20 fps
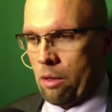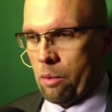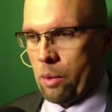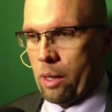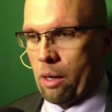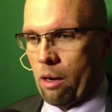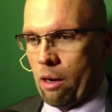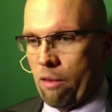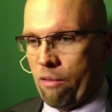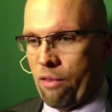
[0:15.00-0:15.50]

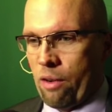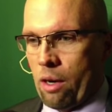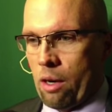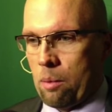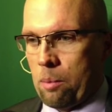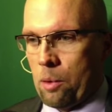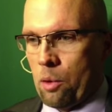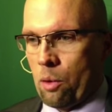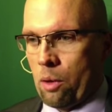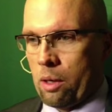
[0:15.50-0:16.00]
three
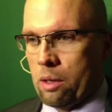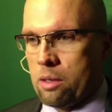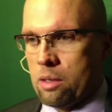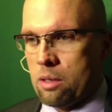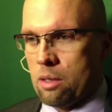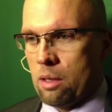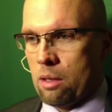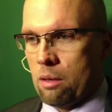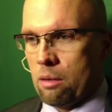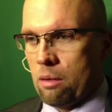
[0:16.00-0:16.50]
hard-fought
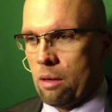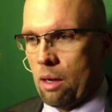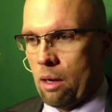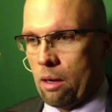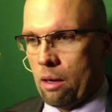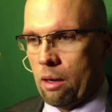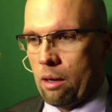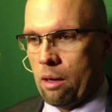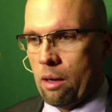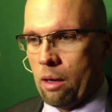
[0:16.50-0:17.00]
opponents,
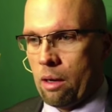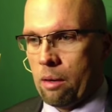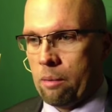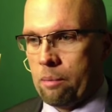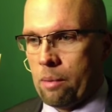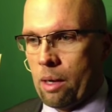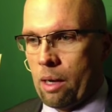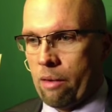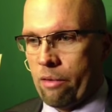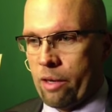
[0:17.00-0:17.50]
and uh,
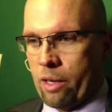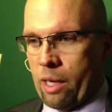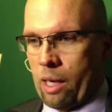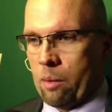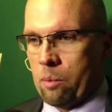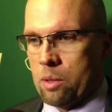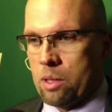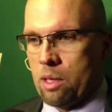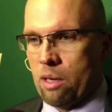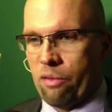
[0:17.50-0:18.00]
and every
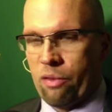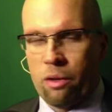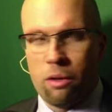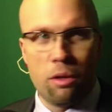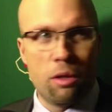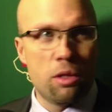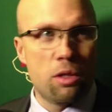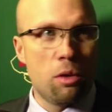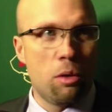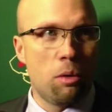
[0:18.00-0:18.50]
game was
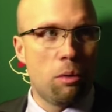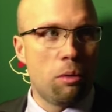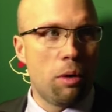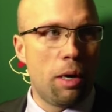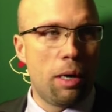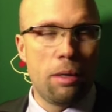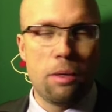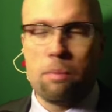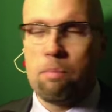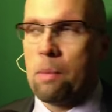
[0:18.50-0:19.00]
different in its own
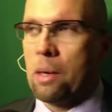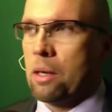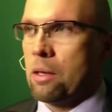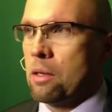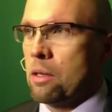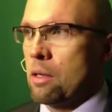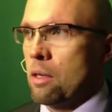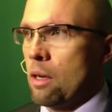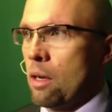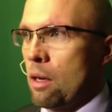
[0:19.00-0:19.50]
right. But
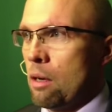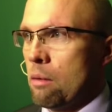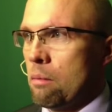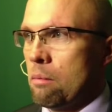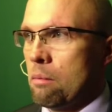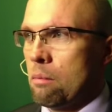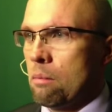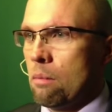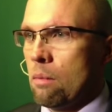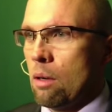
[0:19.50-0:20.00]
uh,
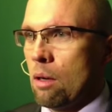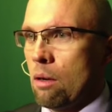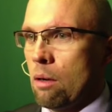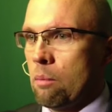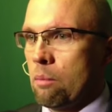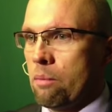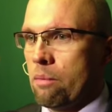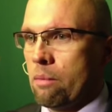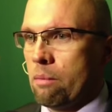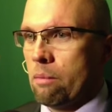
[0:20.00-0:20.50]
you
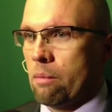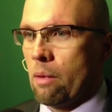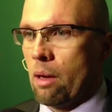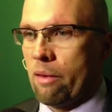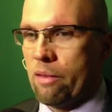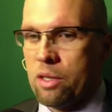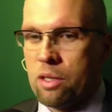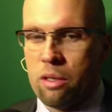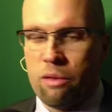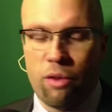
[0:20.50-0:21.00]
know,
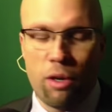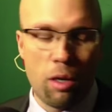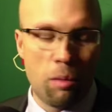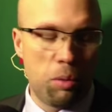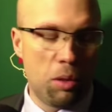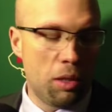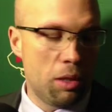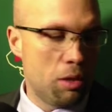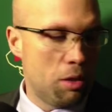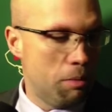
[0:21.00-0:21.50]
obviously very
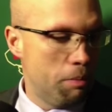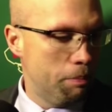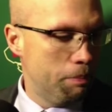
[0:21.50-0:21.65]
pleased.